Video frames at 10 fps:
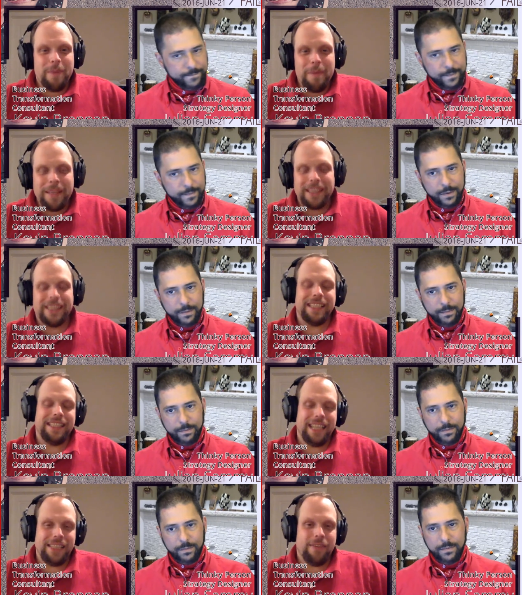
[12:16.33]
Speaker 1: makes a
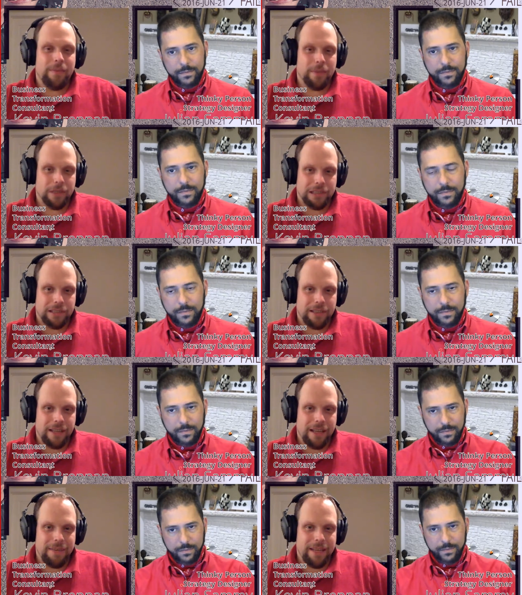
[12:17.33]
successful merger? I
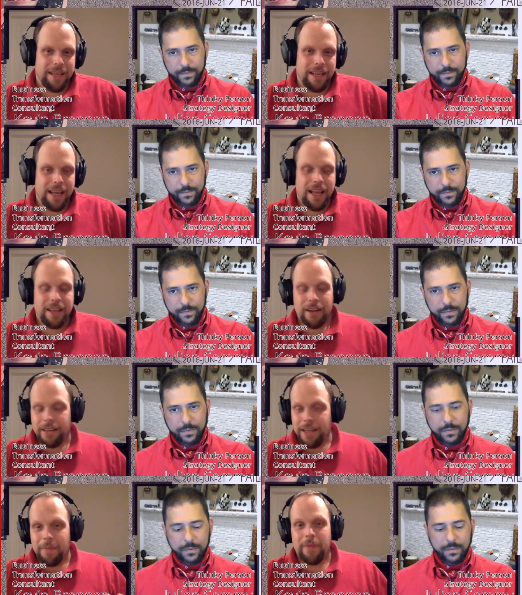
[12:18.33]
mean, there are a
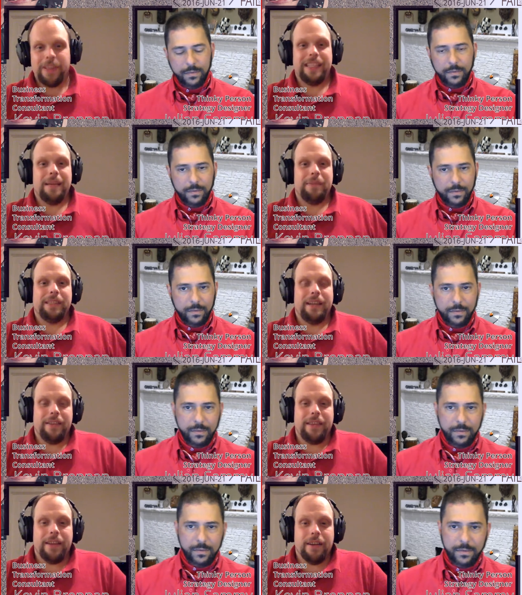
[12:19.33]
number of examples out
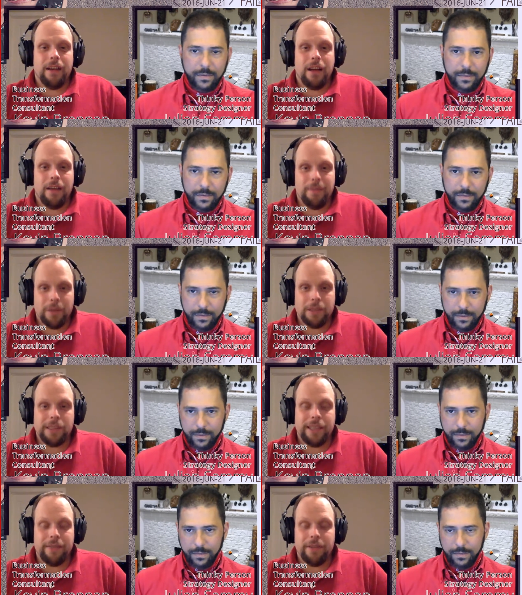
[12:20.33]
there of mergers
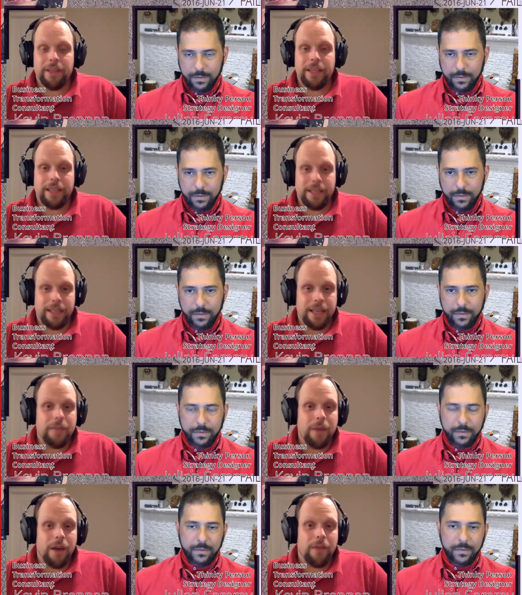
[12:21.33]
that really did
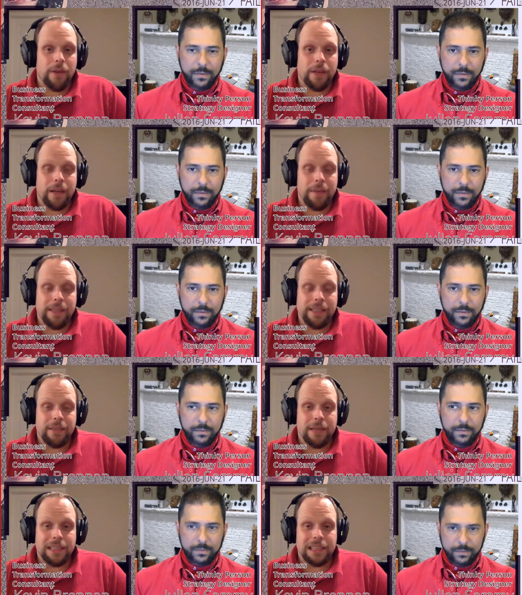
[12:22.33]
well for the companies in
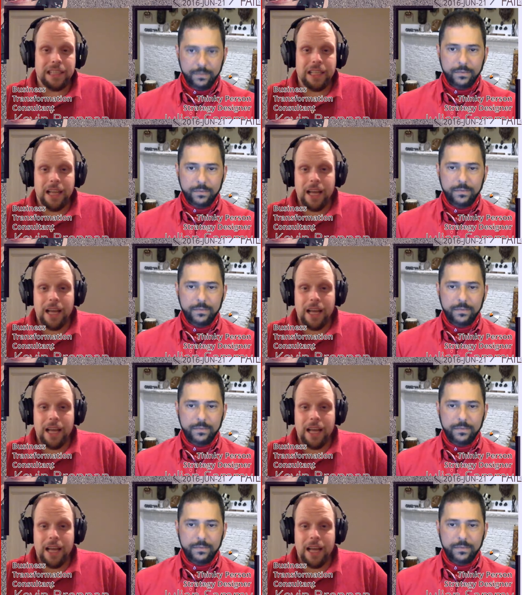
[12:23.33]
question.